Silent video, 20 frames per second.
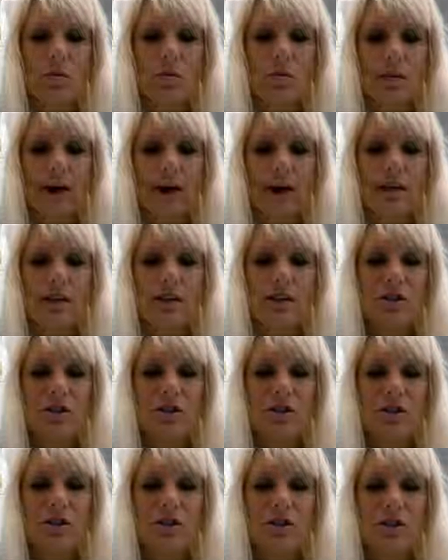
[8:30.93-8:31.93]
1,
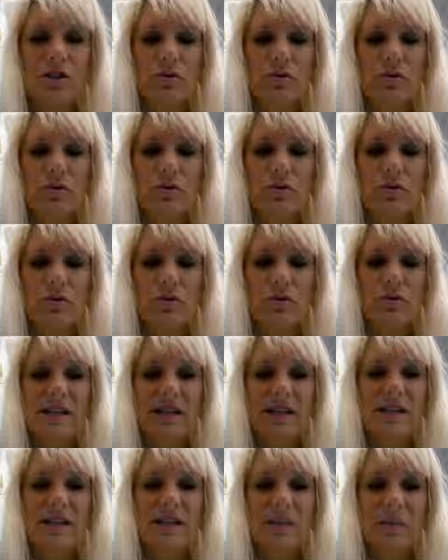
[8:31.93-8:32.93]
2, this is the
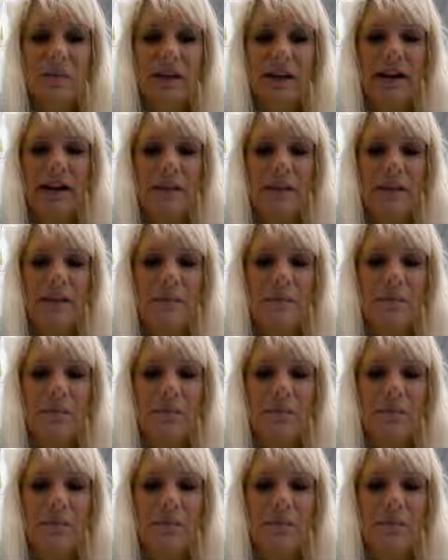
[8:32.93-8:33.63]
10's place.